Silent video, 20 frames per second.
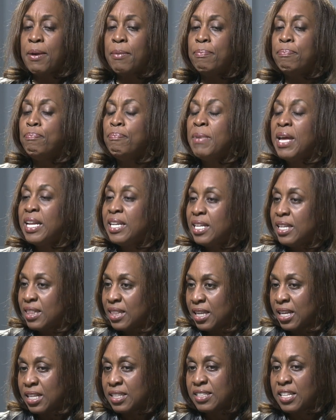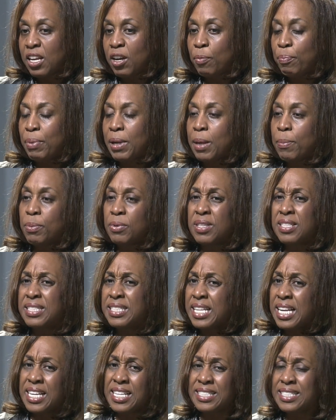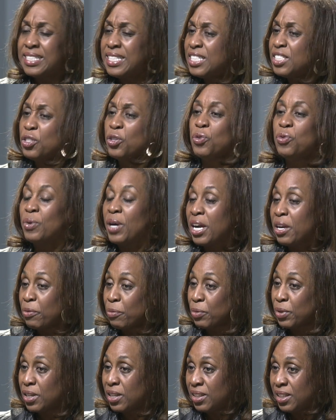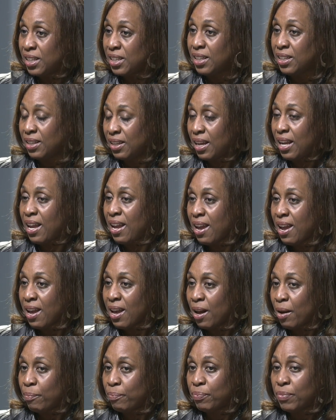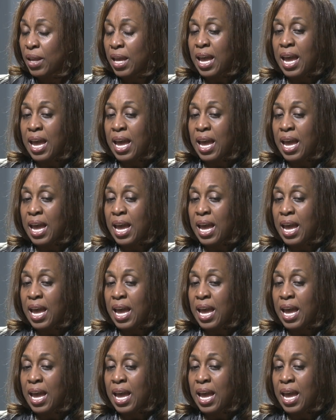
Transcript: Many things help people to say, is this who I really am?